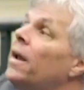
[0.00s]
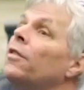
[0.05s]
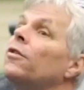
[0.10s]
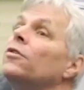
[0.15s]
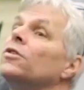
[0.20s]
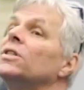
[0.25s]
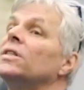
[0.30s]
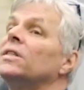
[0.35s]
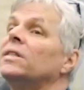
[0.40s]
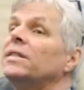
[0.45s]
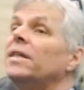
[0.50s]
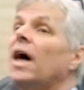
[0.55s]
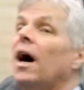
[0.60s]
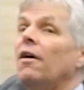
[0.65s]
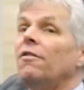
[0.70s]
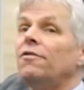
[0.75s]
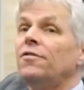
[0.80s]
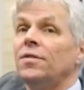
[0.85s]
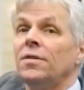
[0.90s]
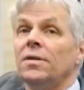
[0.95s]
other
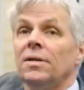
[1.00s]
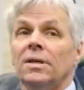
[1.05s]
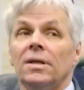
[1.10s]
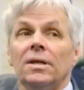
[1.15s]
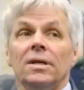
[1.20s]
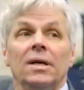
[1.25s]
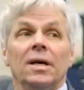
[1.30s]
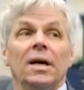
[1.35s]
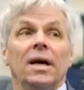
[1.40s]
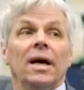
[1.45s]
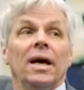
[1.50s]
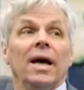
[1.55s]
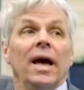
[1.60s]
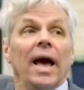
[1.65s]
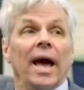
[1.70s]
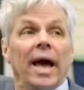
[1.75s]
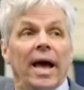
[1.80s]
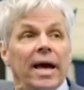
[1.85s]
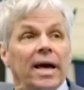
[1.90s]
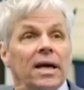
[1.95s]
stuff,
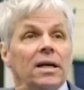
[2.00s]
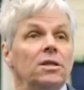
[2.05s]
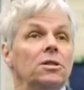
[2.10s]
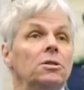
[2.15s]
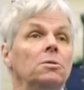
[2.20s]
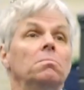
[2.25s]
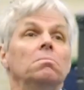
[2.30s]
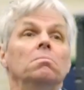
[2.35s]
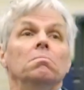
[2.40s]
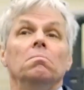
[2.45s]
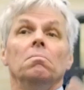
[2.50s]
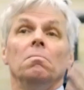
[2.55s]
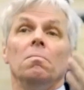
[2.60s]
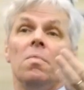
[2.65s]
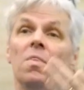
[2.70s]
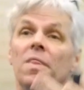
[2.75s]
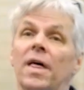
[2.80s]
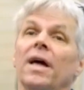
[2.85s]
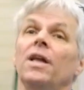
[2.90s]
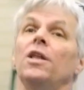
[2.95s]
and
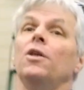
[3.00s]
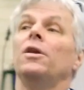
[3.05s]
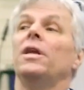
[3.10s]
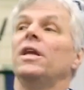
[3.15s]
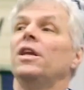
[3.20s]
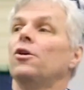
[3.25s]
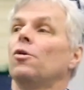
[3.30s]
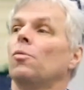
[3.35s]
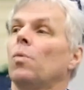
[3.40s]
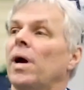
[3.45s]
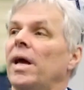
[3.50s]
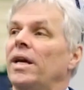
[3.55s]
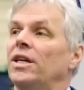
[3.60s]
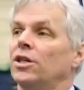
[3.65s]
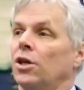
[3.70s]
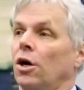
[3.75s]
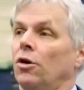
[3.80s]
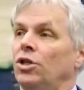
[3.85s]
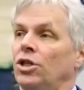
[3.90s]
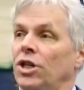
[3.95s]
then you did your wage
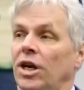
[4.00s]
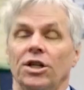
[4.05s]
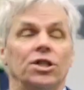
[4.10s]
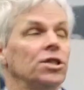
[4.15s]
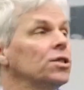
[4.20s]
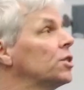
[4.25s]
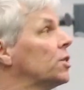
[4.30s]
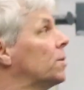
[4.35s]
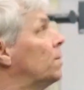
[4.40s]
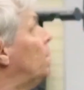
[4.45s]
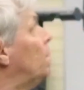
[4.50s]
negotiations.